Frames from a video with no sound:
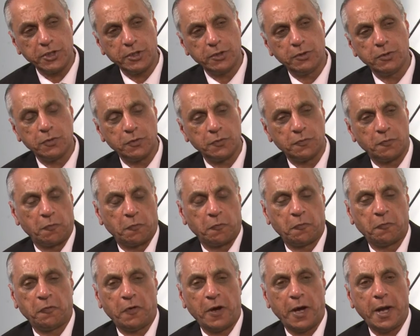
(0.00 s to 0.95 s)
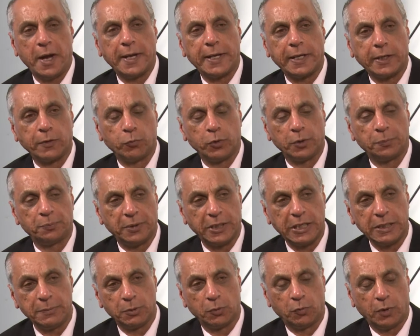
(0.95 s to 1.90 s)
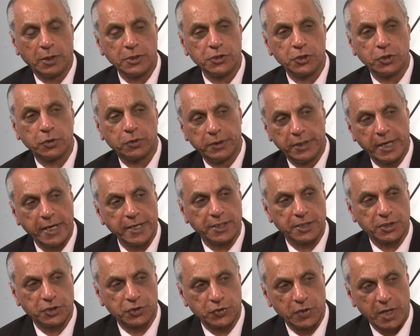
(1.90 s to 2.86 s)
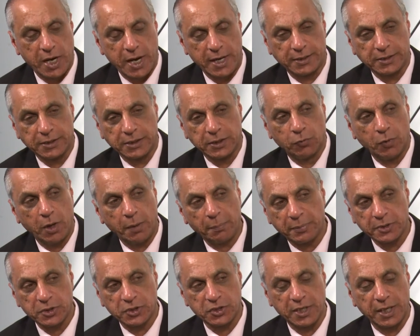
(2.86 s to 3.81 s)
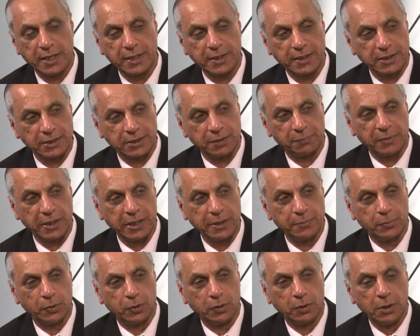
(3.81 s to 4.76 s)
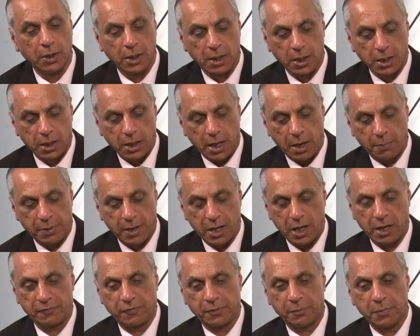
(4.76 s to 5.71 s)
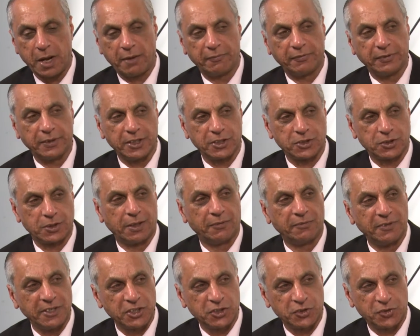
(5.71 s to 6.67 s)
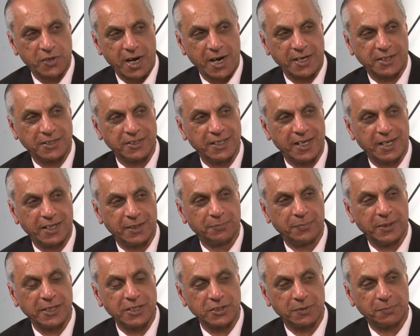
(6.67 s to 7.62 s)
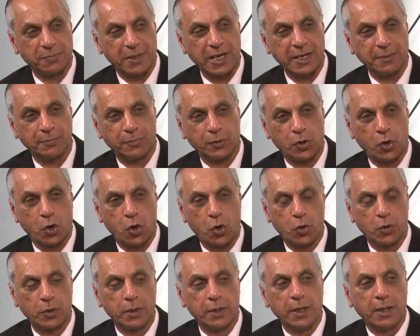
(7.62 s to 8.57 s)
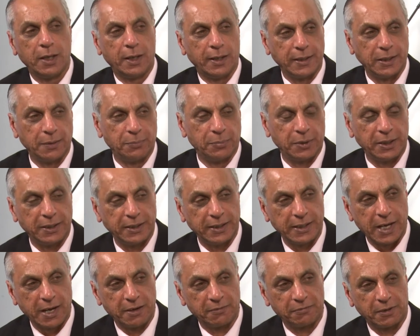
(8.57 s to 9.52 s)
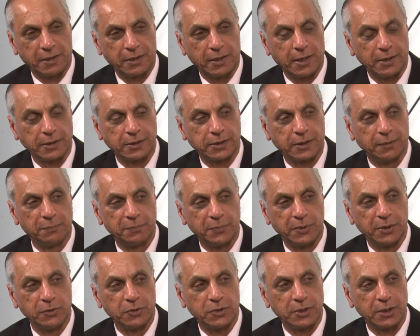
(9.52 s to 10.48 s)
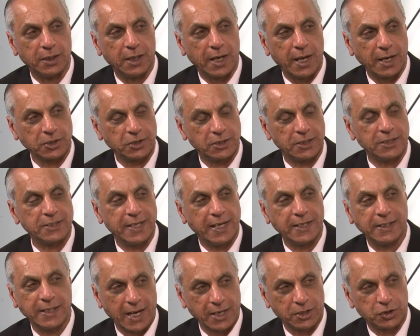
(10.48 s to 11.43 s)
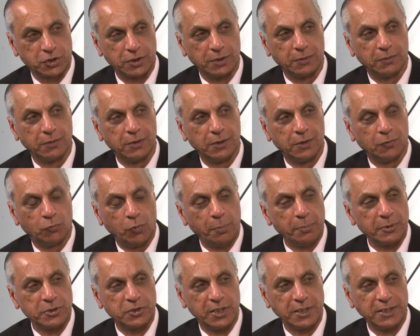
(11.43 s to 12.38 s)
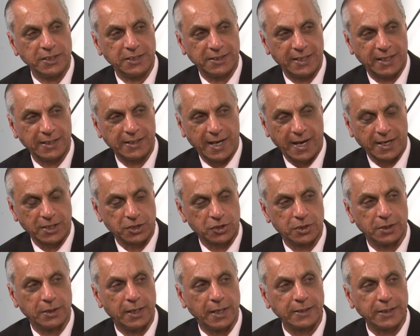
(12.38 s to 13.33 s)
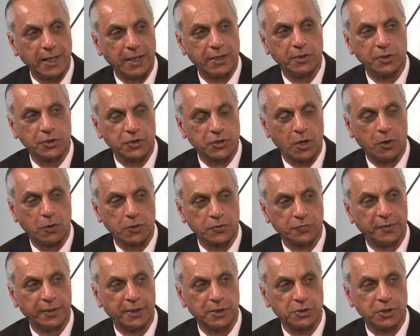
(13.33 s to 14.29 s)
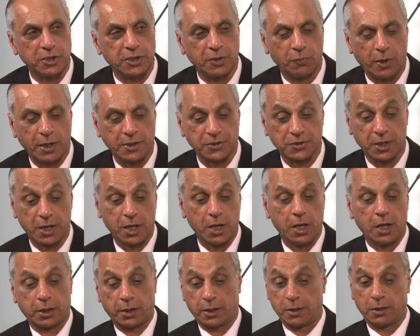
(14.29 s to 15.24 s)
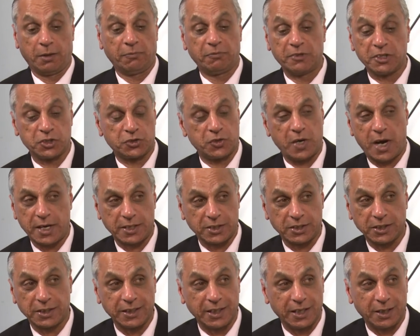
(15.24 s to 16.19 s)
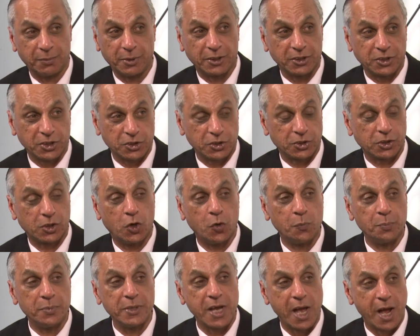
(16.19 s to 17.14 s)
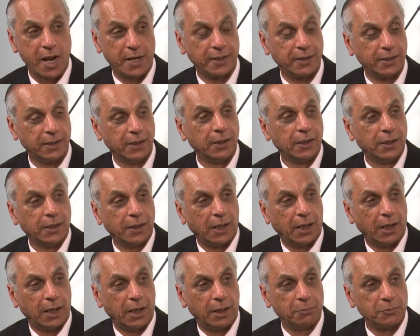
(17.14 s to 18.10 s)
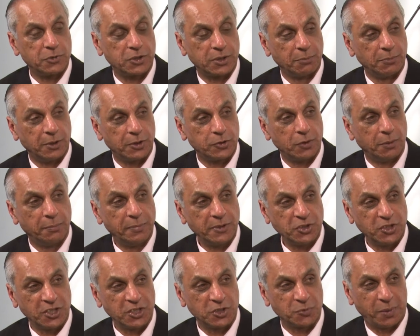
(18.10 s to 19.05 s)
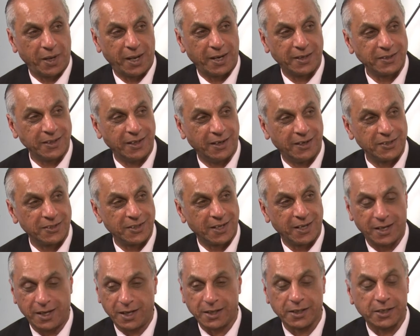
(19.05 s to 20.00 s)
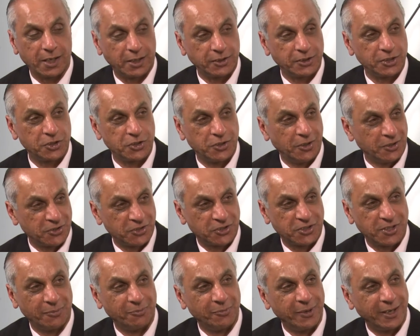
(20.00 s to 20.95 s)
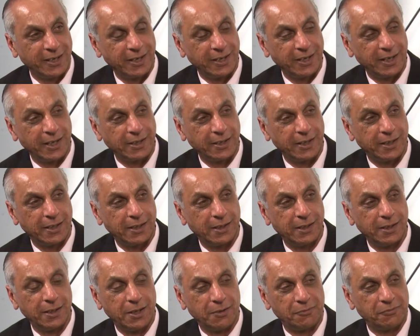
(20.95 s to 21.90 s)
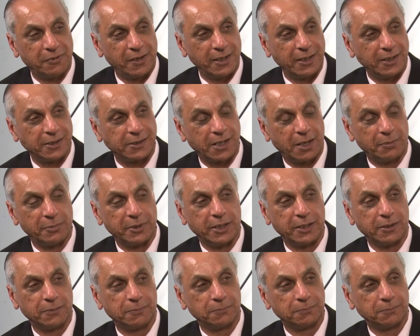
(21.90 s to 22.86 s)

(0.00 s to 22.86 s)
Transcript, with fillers: you find with people, once you create a strategy, what percentage of the people, apart from having this lovely strategy on a piece of paper or in a P D F on, on a computer actually take action? What percentage take action and get results versus the ones got a lovely strategy here but doesn't go beyond, um, similar to a business plan, you know, gathers dust somewhere in, in a filing cabinet?